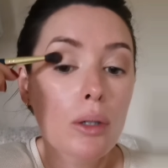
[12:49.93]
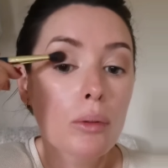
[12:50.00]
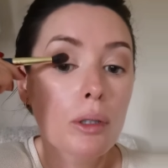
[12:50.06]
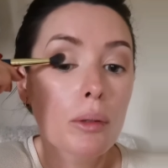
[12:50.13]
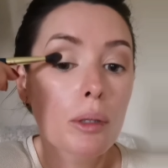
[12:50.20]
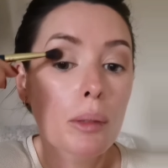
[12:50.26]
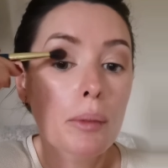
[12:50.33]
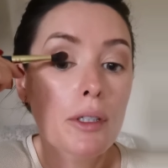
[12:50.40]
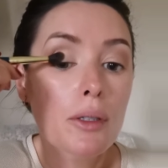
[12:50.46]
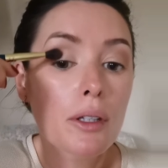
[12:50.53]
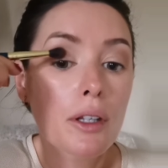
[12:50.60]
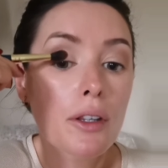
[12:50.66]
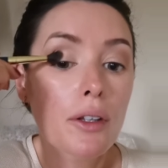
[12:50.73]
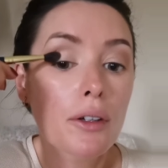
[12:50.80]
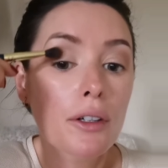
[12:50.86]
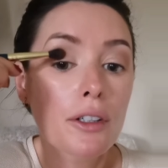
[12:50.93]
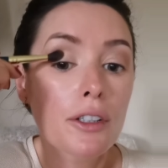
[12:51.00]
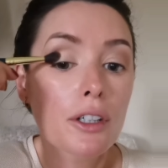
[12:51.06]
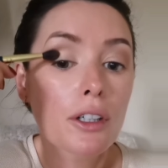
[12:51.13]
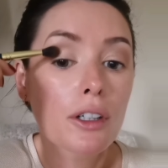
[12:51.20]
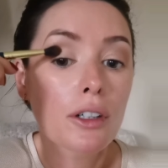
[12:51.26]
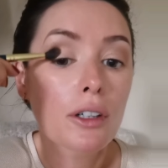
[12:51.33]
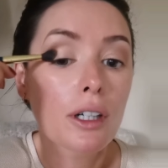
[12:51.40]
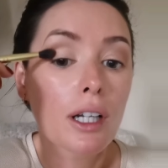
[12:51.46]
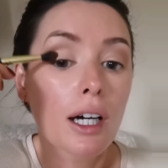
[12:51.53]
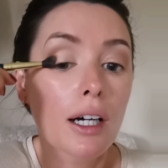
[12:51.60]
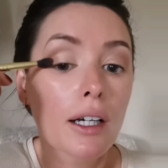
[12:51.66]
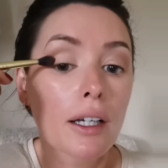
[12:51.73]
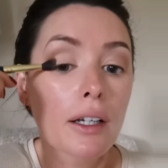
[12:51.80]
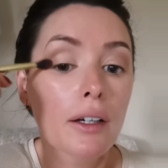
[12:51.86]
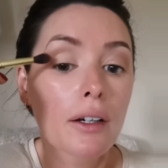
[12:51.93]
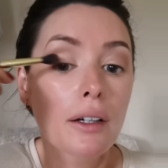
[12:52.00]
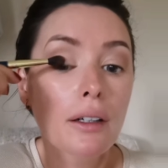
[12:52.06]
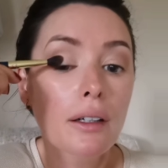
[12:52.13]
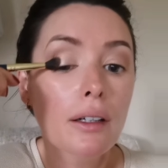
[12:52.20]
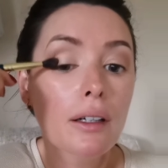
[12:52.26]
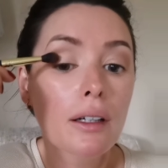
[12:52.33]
We will be doing the third color along here,